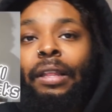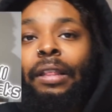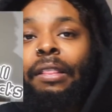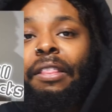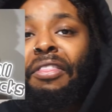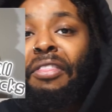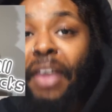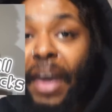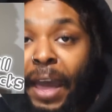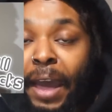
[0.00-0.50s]

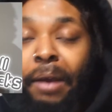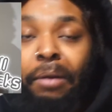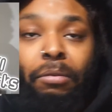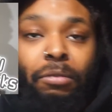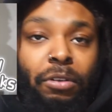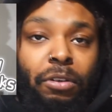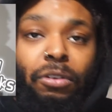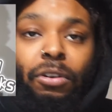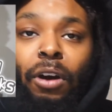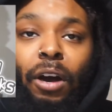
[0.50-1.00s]
that,
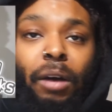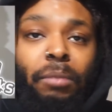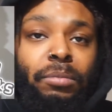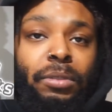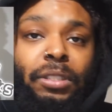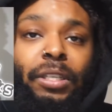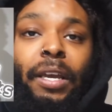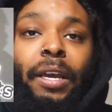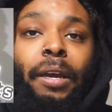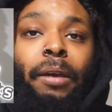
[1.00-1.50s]
you know what I'm
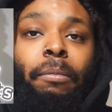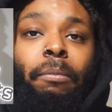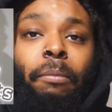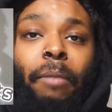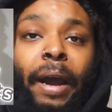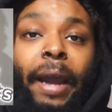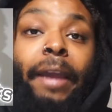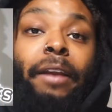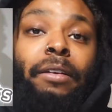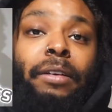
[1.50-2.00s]
saying,
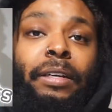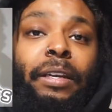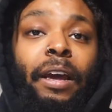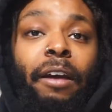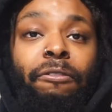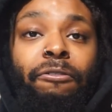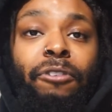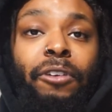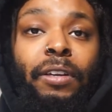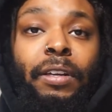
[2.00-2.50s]
might
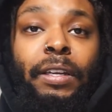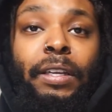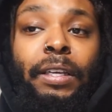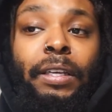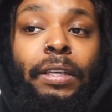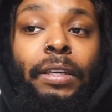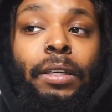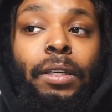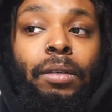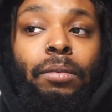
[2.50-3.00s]

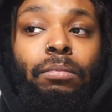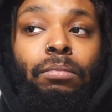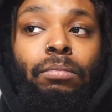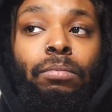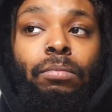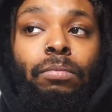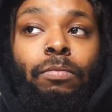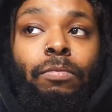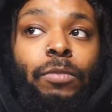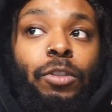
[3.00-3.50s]
definitely
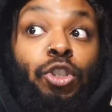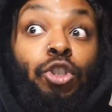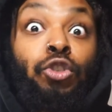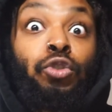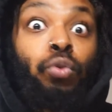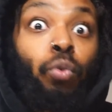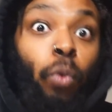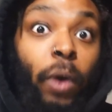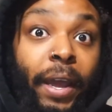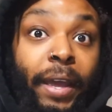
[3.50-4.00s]

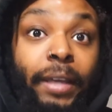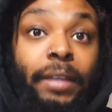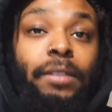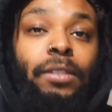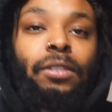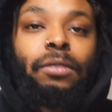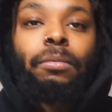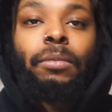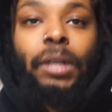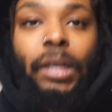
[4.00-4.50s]
sway
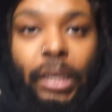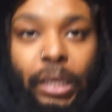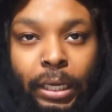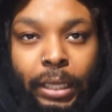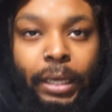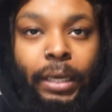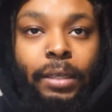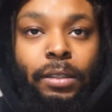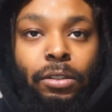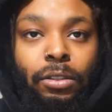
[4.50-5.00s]
some
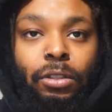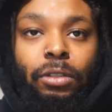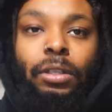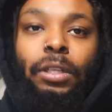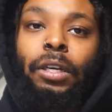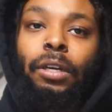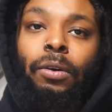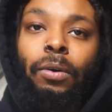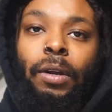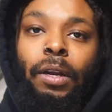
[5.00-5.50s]
clicks. You
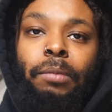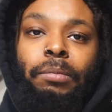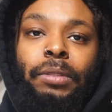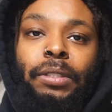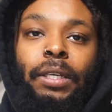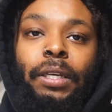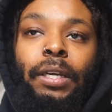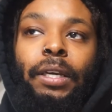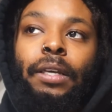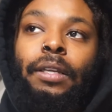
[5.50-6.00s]
dig what I'm
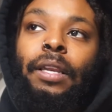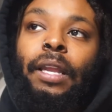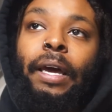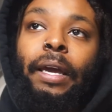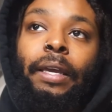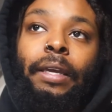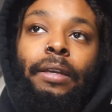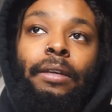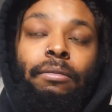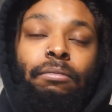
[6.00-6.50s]
saying?
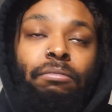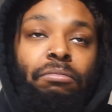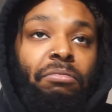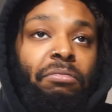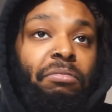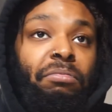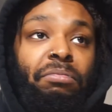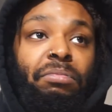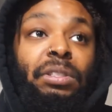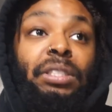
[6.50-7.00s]
Like,
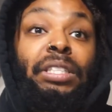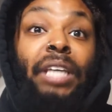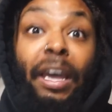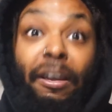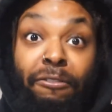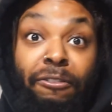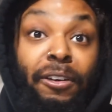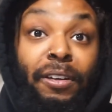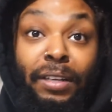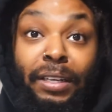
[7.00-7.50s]

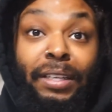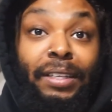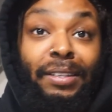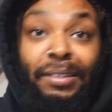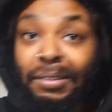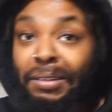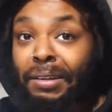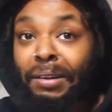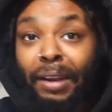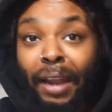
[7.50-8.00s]
definitely.
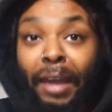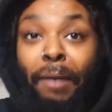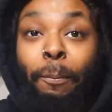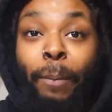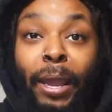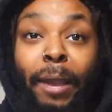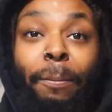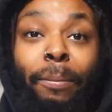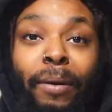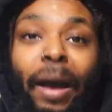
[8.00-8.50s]
Like,
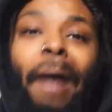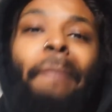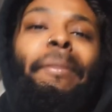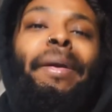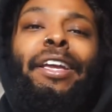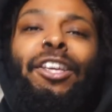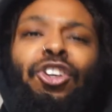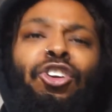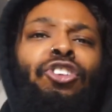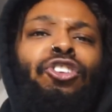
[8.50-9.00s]
people, I
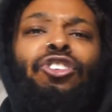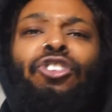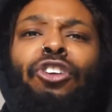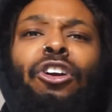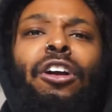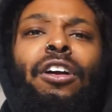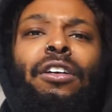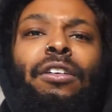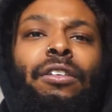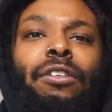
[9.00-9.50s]
mean,
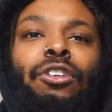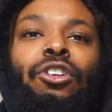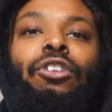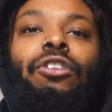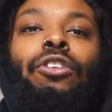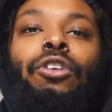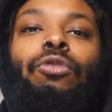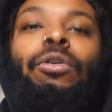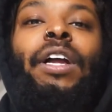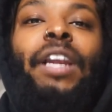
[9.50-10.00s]

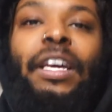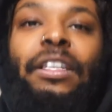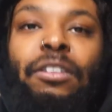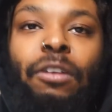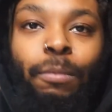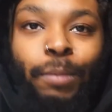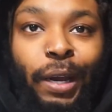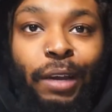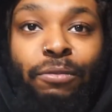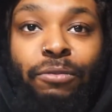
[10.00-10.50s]
you clicked on
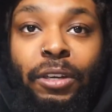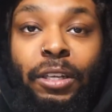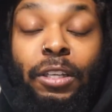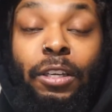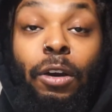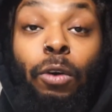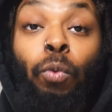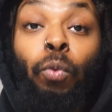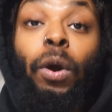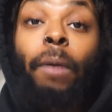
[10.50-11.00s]
my video.
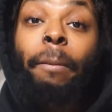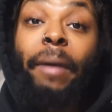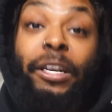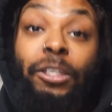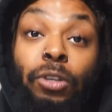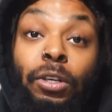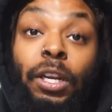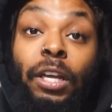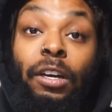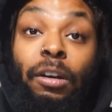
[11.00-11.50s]
What made you
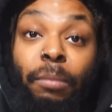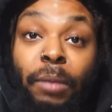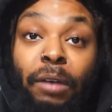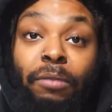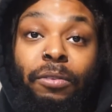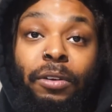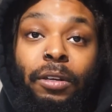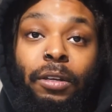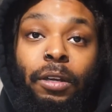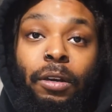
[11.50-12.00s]
click on my
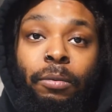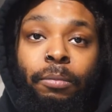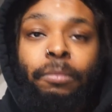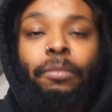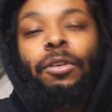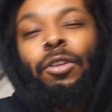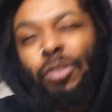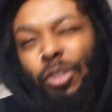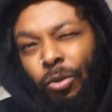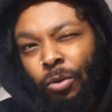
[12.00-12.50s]
video?
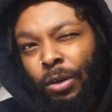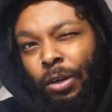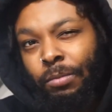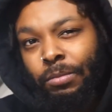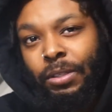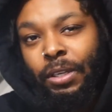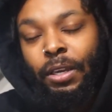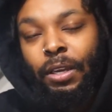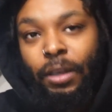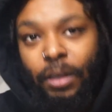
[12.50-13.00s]
You see what I'm
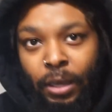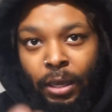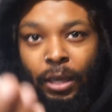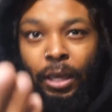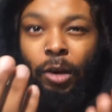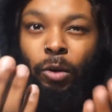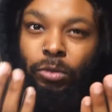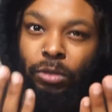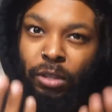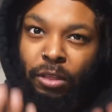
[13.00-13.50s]
saying? It
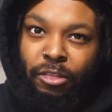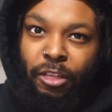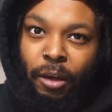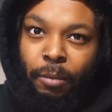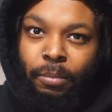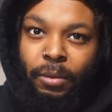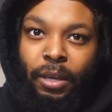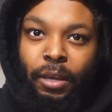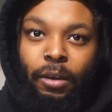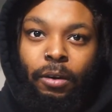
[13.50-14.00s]
was a
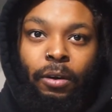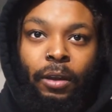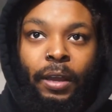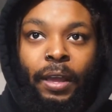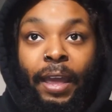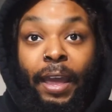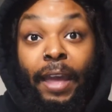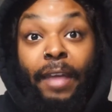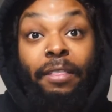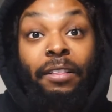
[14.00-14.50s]
thumbnail
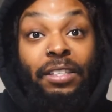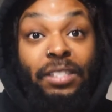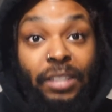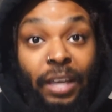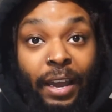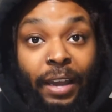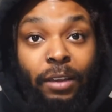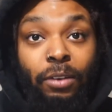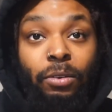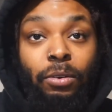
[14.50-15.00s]
and the
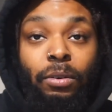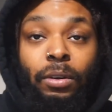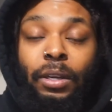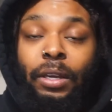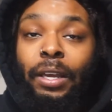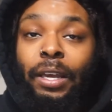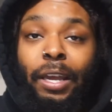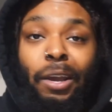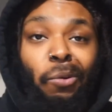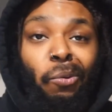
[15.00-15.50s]
title.
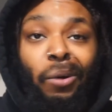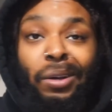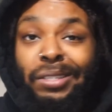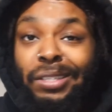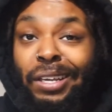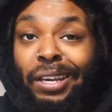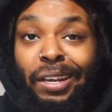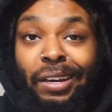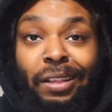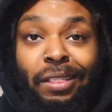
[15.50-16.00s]
It wasn't
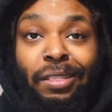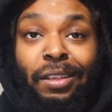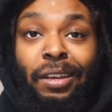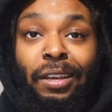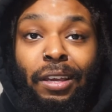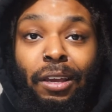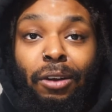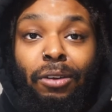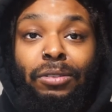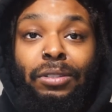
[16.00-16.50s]
anything
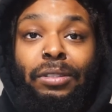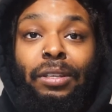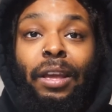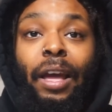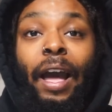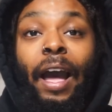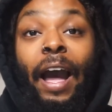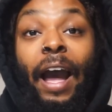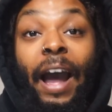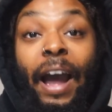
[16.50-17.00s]
else.
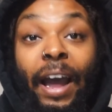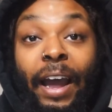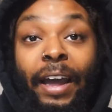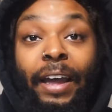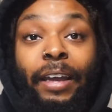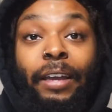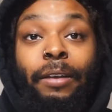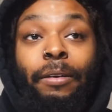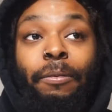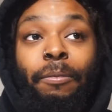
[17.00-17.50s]
I
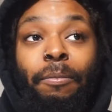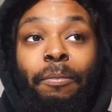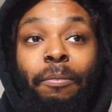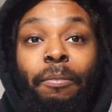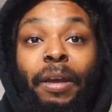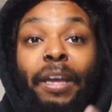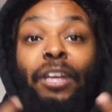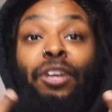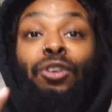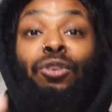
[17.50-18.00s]

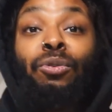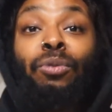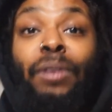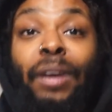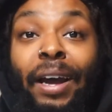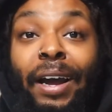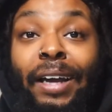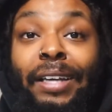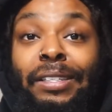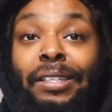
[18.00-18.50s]
made you
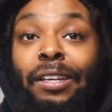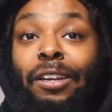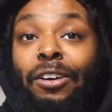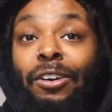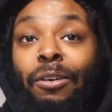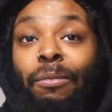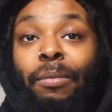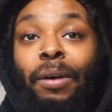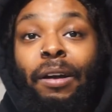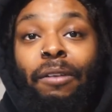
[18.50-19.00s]
guys click
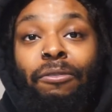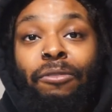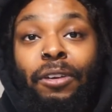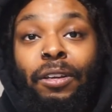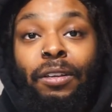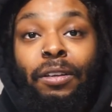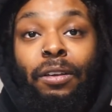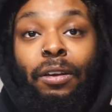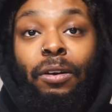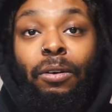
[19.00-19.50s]
on my
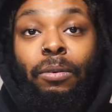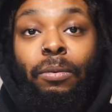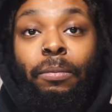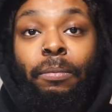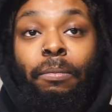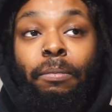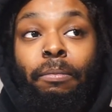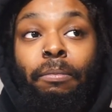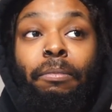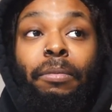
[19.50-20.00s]
video
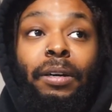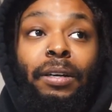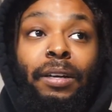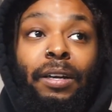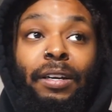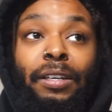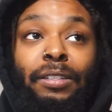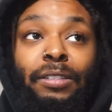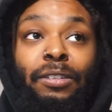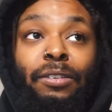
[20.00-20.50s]

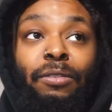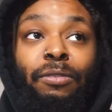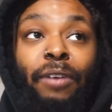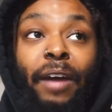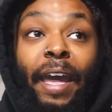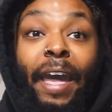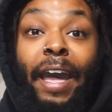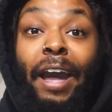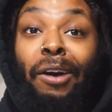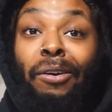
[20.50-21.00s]
because of
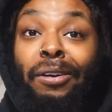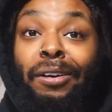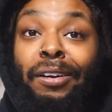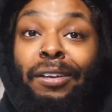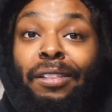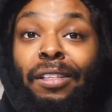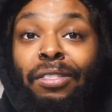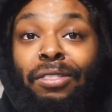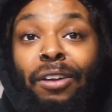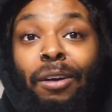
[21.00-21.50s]
how good
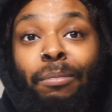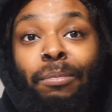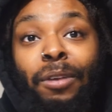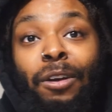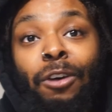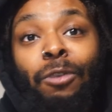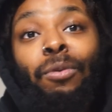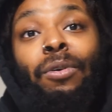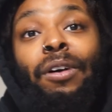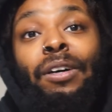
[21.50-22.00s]
the thumbnail
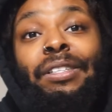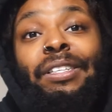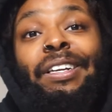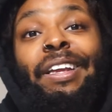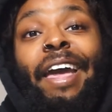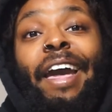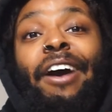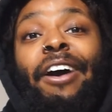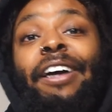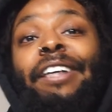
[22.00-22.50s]
was and
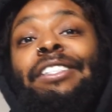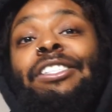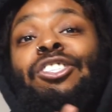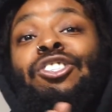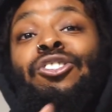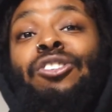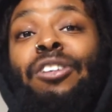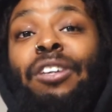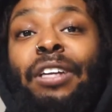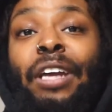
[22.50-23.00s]
how it
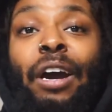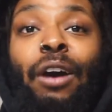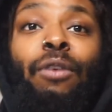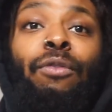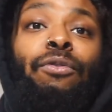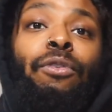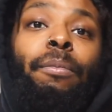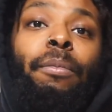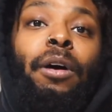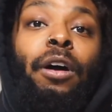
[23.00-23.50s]
stood out
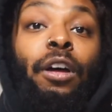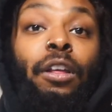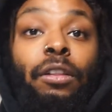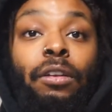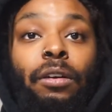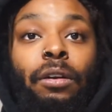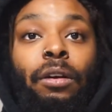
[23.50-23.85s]
from other